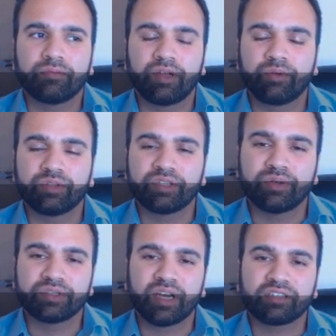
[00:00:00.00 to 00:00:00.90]
it was it
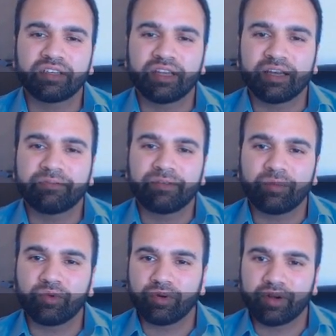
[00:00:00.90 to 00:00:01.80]
was actually late
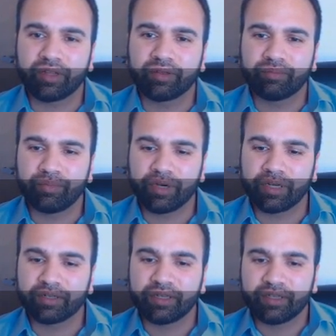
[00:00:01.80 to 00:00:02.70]
February,
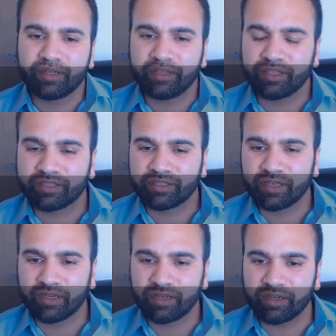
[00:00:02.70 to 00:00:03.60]
but this
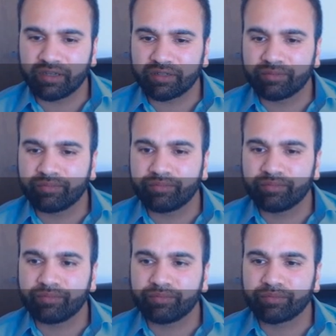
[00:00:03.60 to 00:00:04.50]
uh,
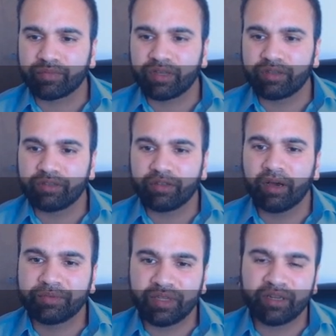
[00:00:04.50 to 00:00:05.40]

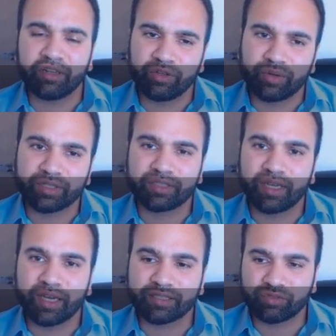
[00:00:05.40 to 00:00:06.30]
update in
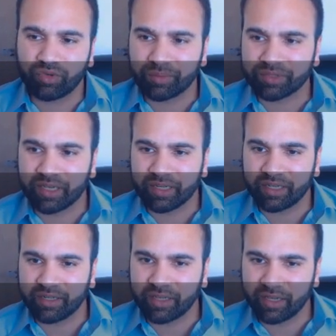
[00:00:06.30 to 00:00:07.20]
USCIS's website
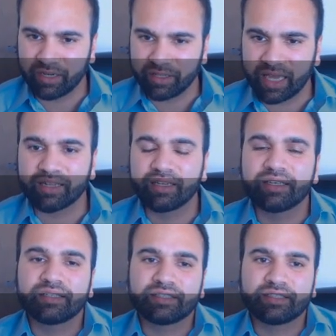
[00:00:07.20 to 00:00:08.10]
indicated that
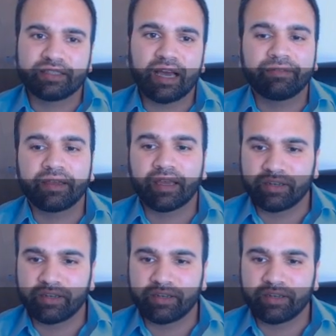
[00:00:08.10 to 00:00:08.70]
staffing